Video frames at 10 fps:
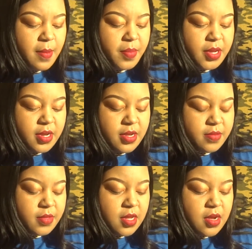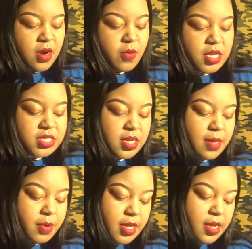But um I wore these
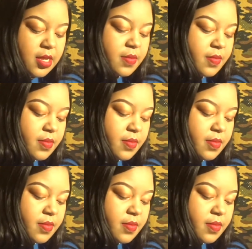Labor Day.